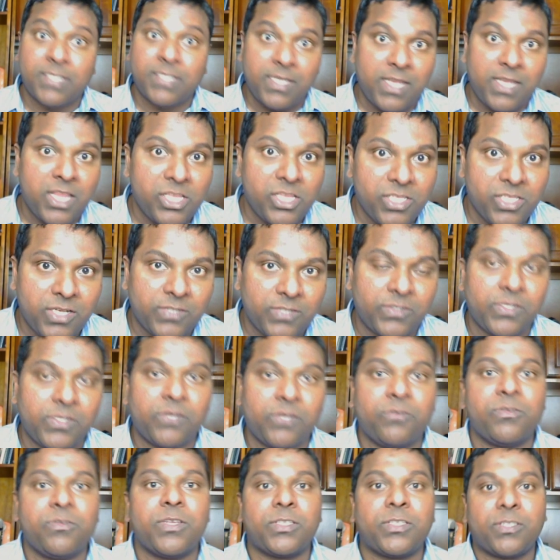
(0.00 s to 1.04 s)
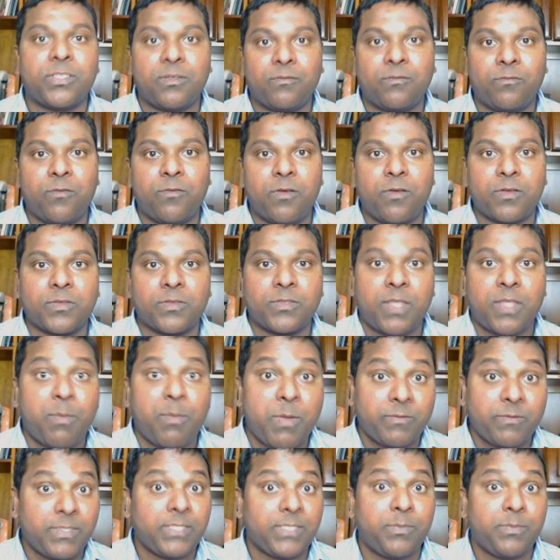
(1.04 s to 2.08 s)
a dangerous situation for some
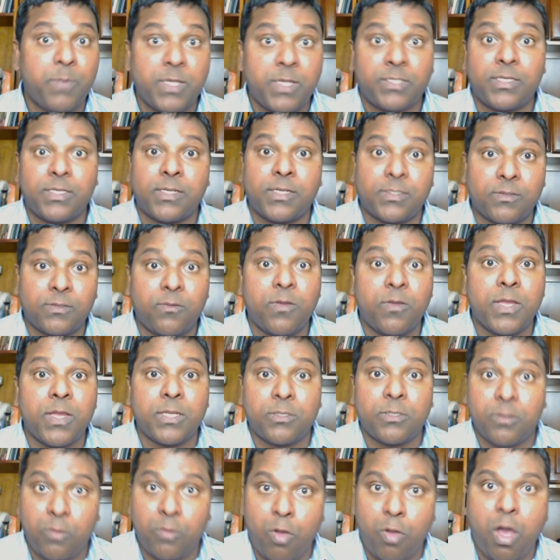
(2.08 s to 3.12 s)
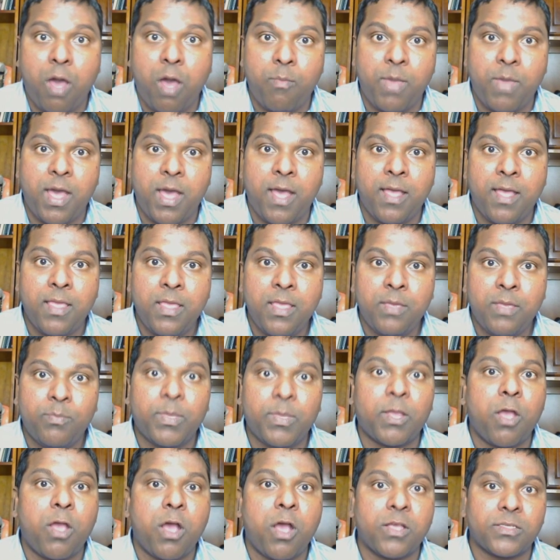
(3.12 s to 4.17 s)
of these patients going to coma
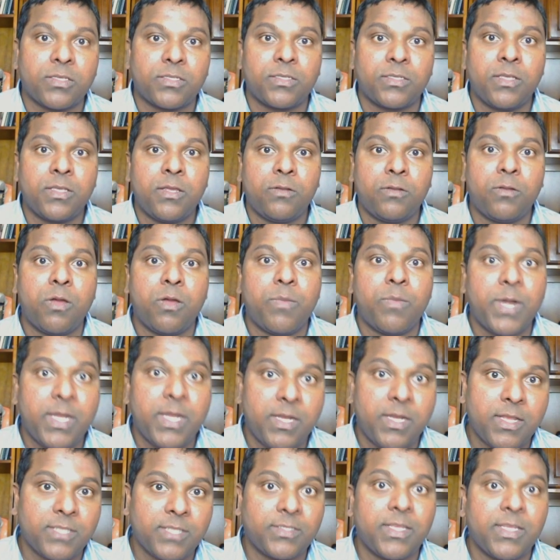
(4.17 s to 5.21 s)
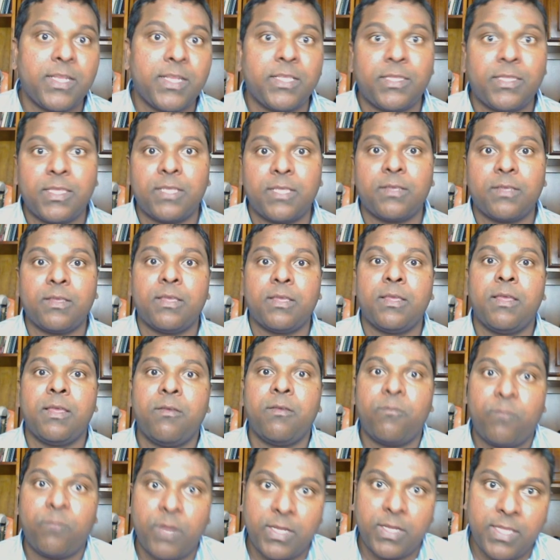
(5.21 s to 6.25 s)
because nobody does anything
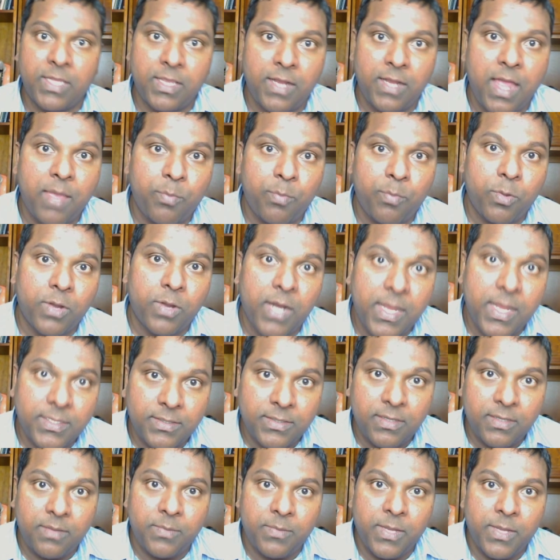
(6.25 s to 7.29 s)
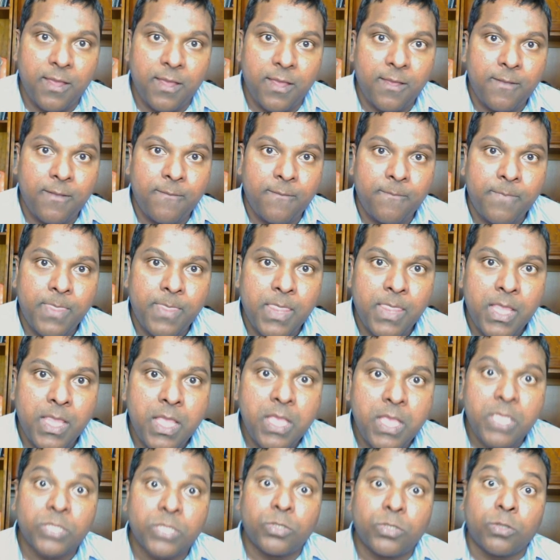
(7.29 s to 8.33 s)
for their hypoglycemia.
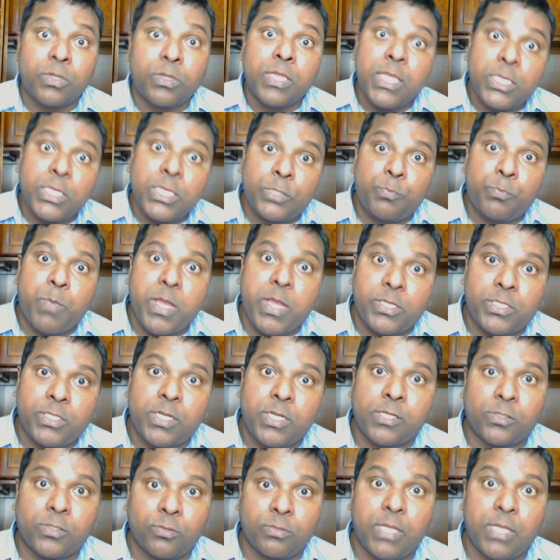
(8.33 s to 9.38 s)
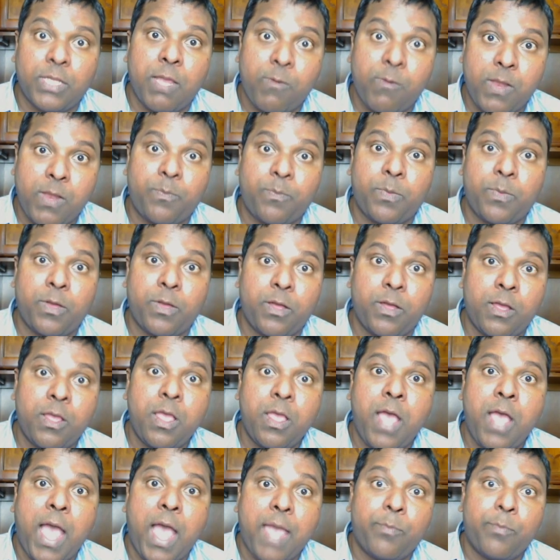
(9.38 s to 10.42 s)
So these patients who develop uh,
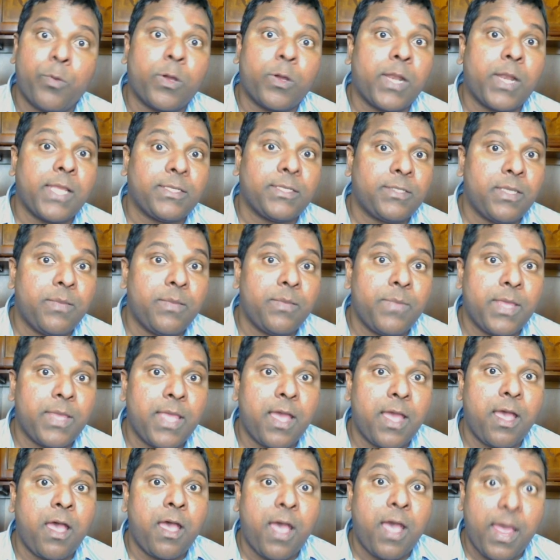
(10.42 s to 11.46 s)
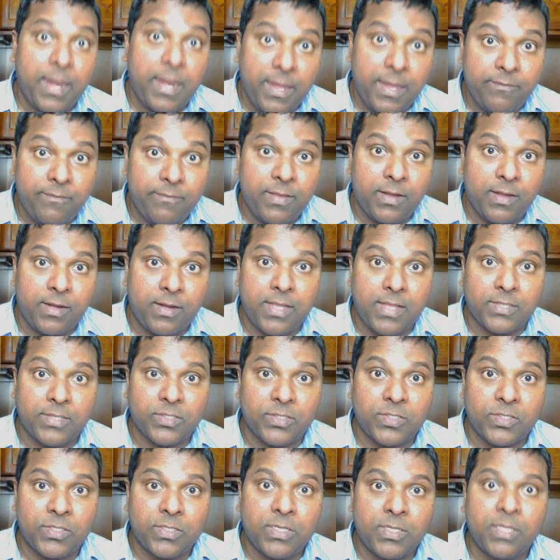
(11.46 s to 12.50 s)
hypoglycemia
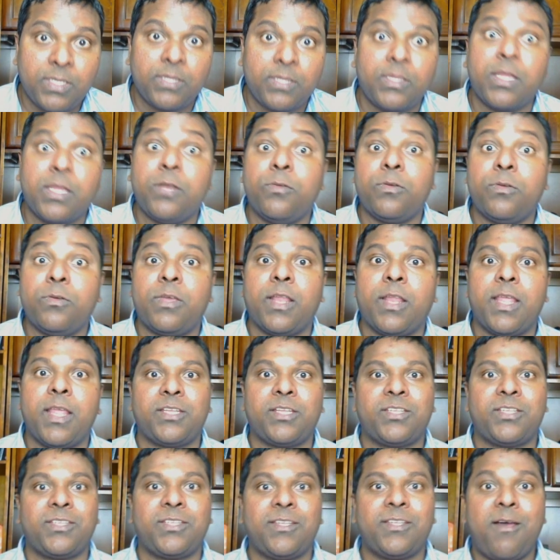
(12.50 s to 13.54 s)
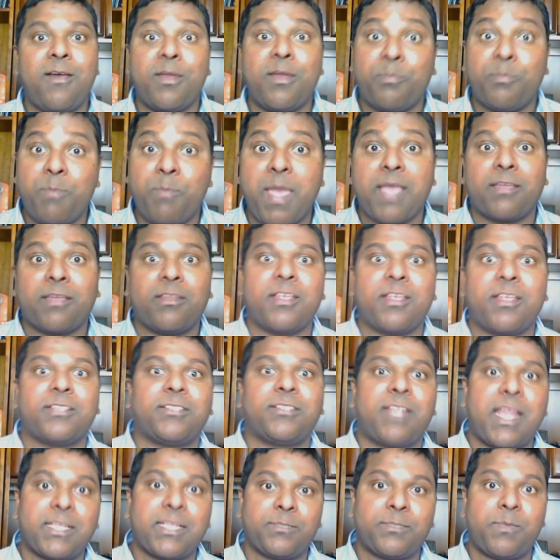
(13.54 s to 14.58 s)
awareness, they do great on
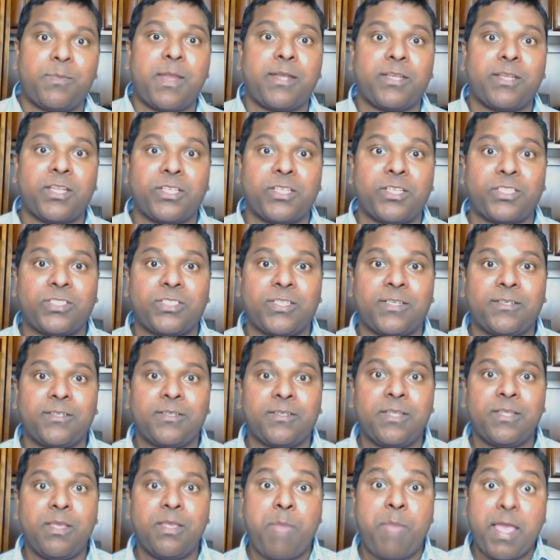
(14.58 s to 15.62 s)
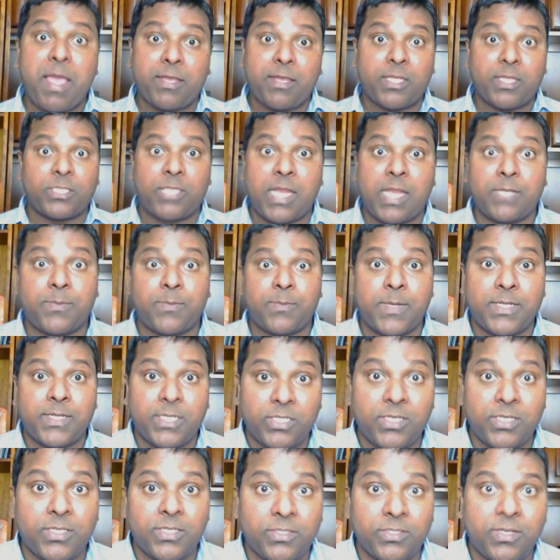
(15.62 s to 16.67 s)
pancreas transplantation. Pancreas
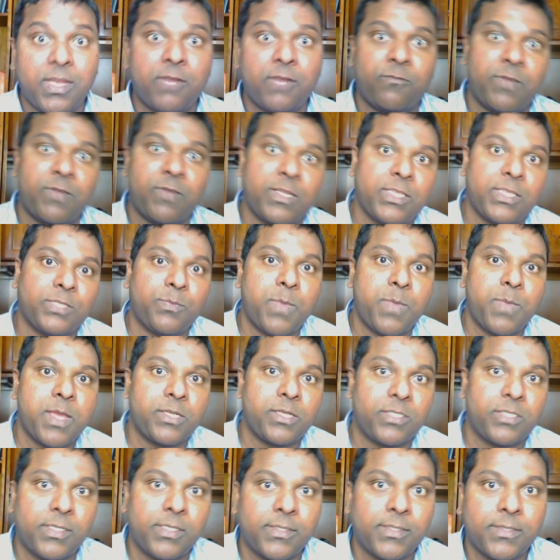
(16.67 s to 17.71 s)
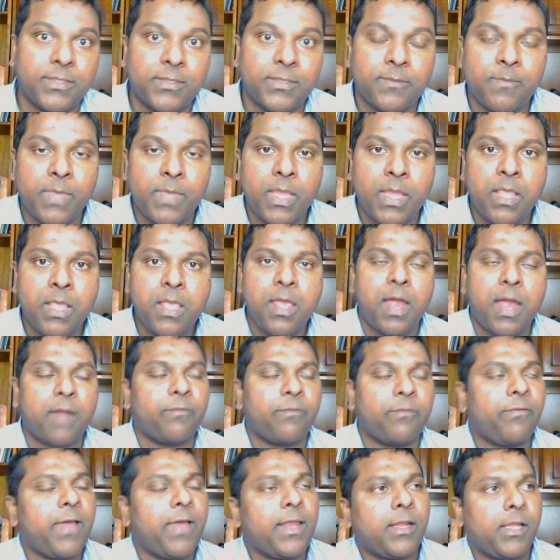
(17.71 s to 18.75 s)
transplantation is great for these patients. And
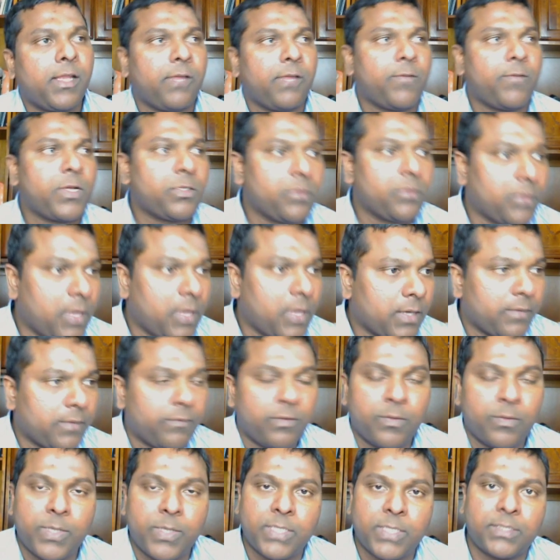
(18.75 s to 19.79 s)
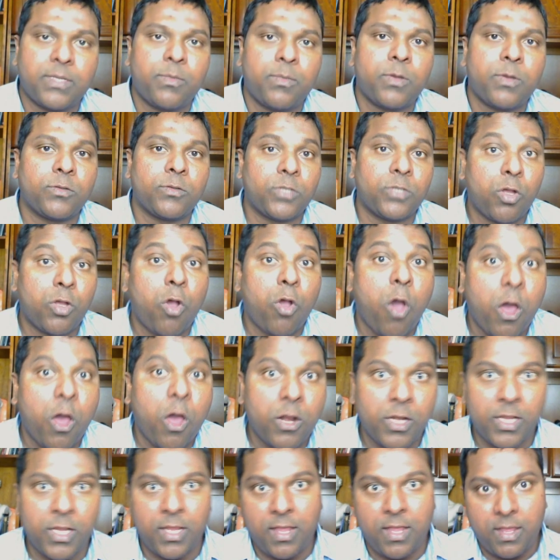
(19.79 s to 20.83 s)
finally, I want to talk a few minutes about the
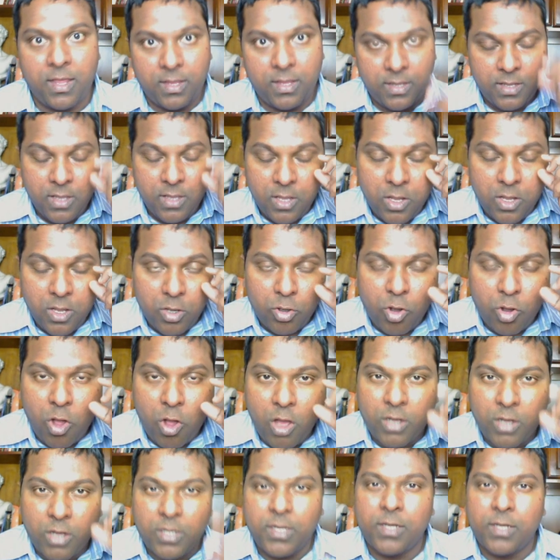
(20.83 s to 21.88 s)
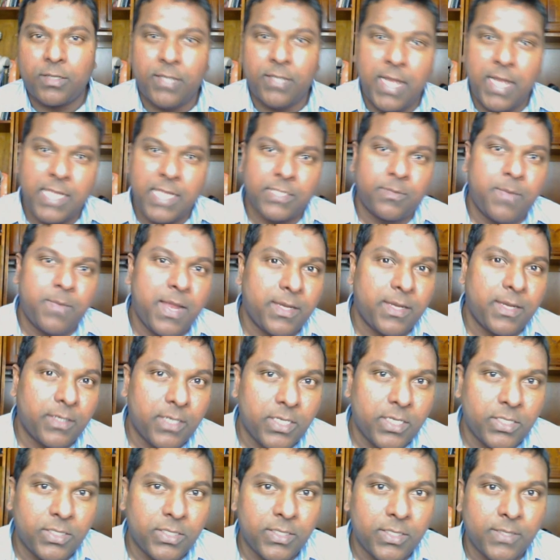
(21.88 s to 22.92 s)
cornea, corneal
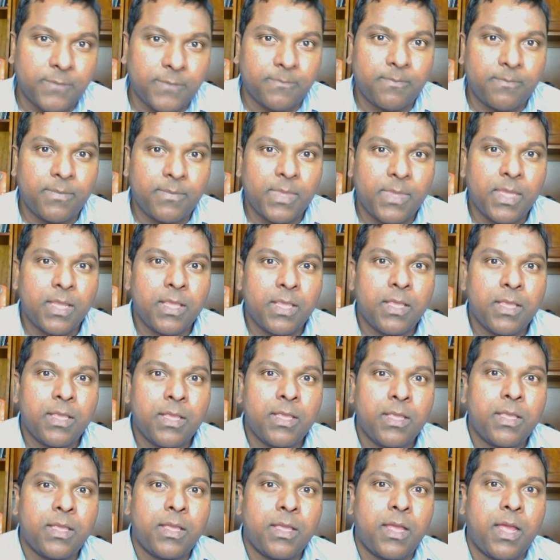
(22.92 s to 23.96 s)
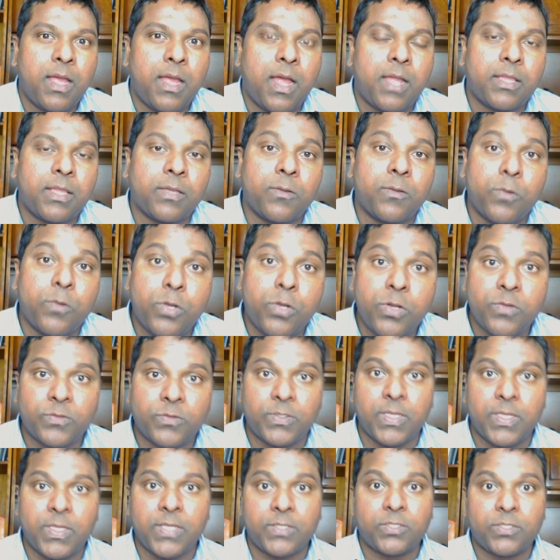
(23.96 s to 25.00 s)
transplantation. And the good
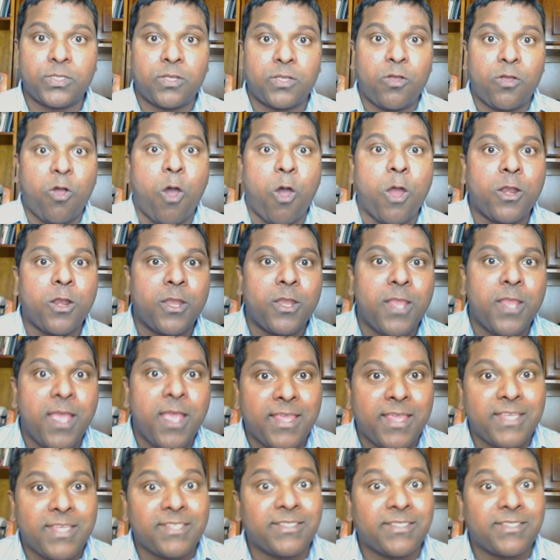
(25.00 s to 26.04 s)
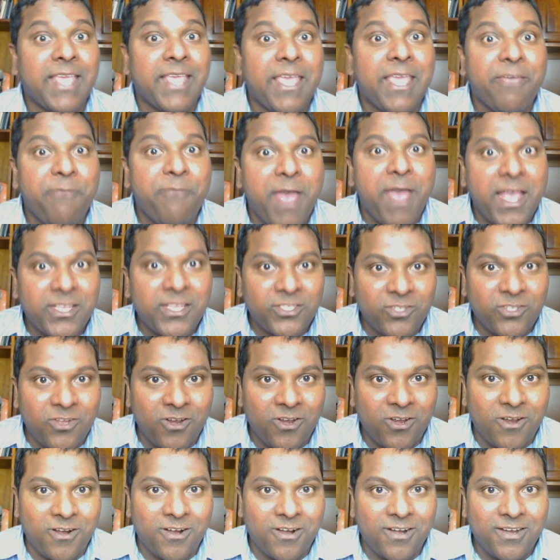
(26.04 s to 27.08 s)
news is cornea is
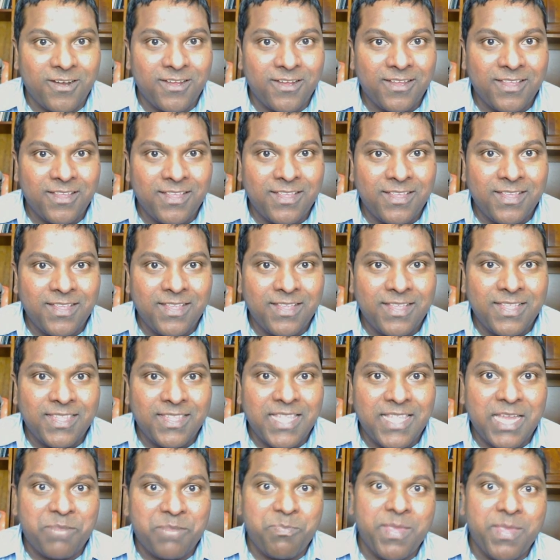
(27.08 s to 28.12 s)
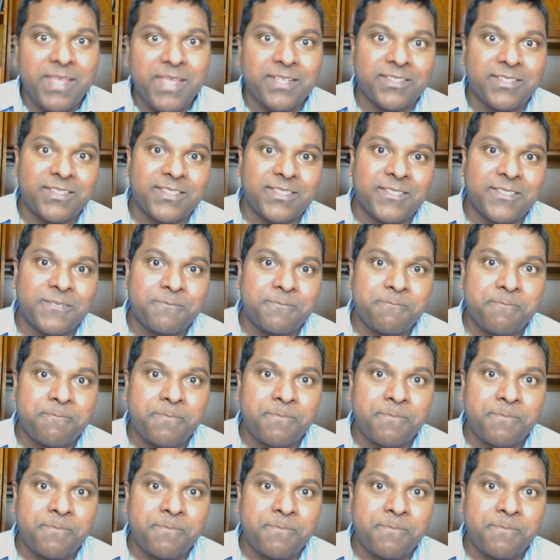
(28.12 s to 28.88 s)
avascular. That means